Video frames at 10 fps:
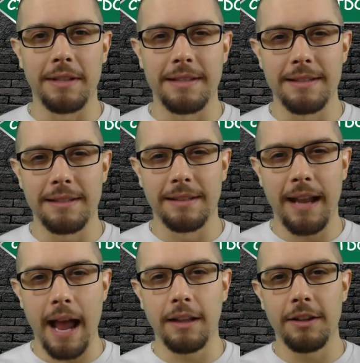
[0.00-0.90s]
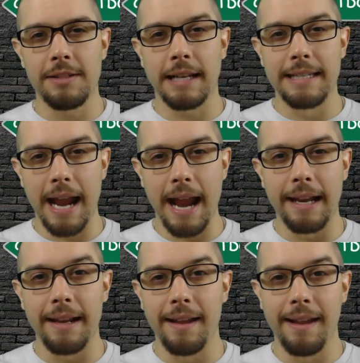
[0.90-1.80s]
it's kind of looks like
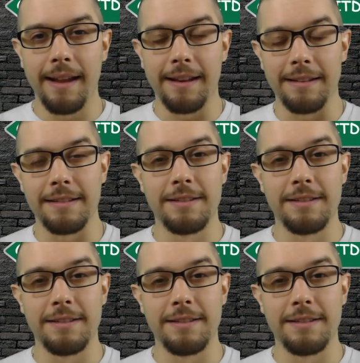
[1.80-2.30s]
Dany and